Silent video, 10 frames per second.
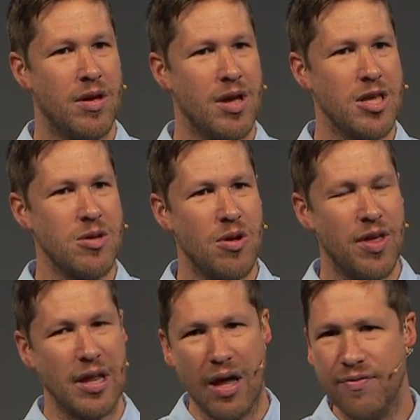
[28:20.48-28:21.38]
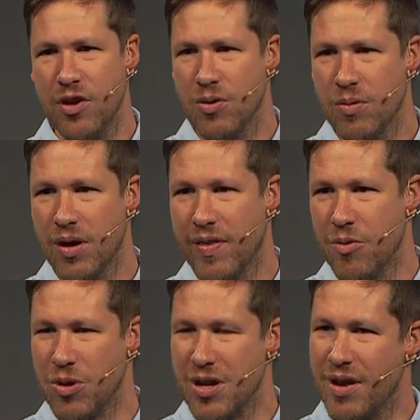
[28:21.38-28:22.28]
and you know they love you and they
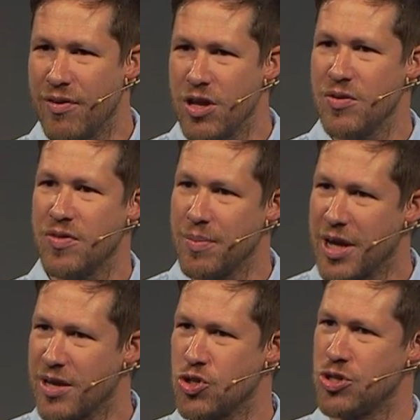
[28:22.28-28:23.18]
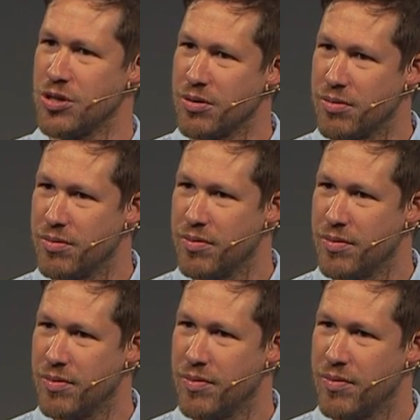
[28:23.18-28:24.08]
would never use them against you.
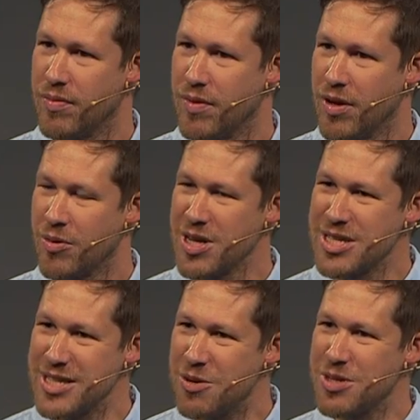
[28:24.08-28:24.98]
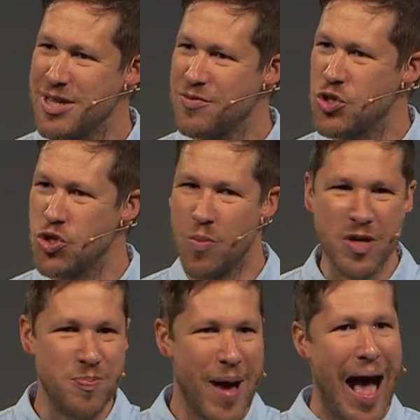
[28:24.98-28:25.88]
Right? Secrets have so
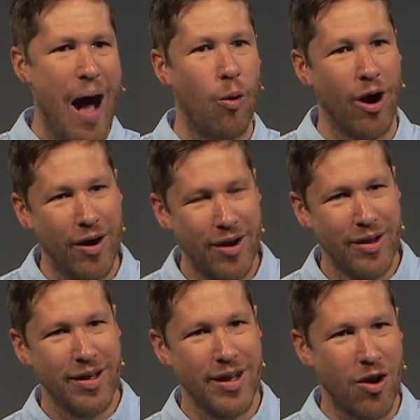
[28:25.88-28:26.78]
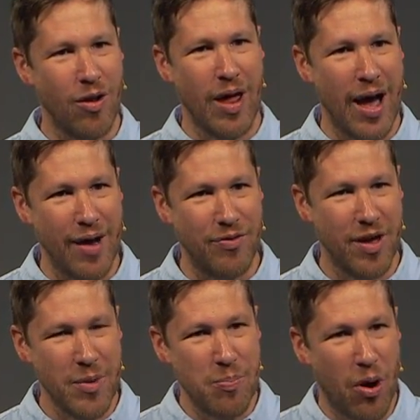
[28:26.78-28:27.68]
much power in our lives. I
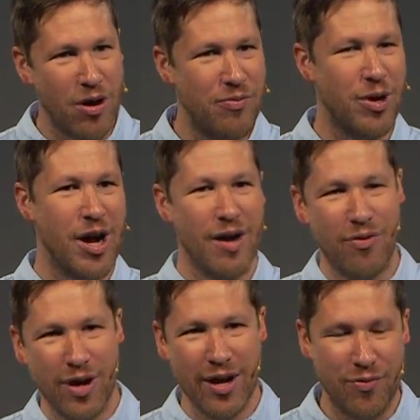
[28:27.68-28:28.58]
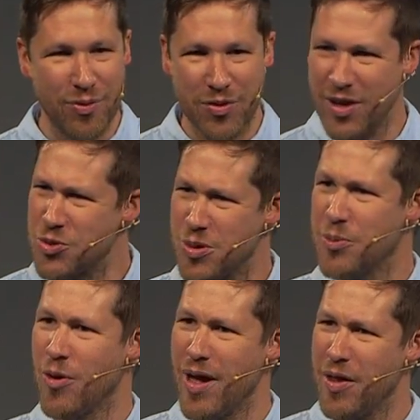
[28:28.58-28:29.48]
mean, part of recovering from sexual
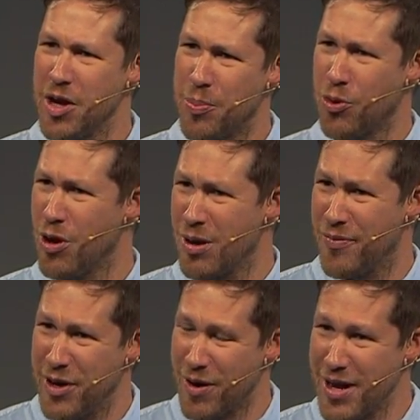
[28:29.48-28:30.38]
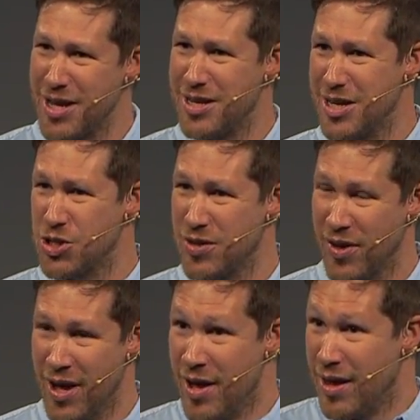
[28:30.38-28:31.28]
immorality or pornography or any addiction is
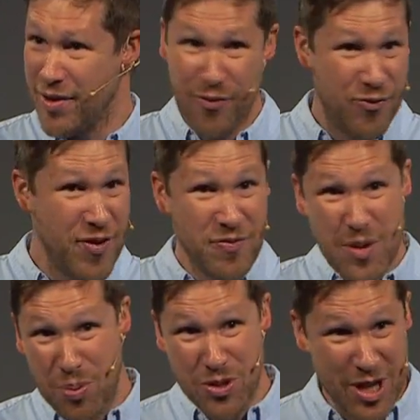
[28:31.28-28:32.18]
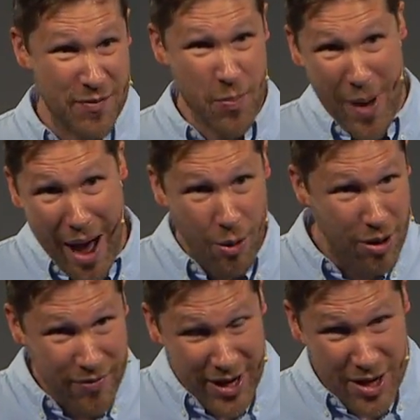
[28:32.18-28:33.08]
like 50% of the power
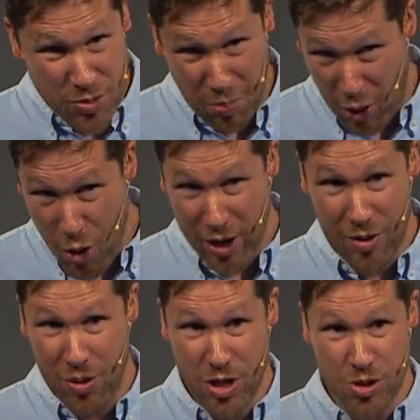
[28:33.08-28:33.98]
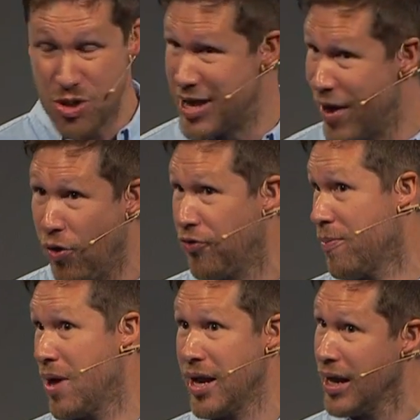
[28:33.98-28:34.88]
of it is broken when you just tell
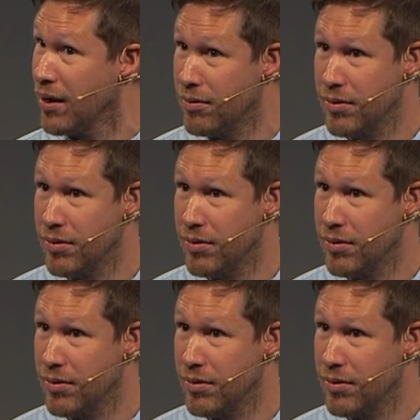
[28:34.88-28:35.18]
somebody.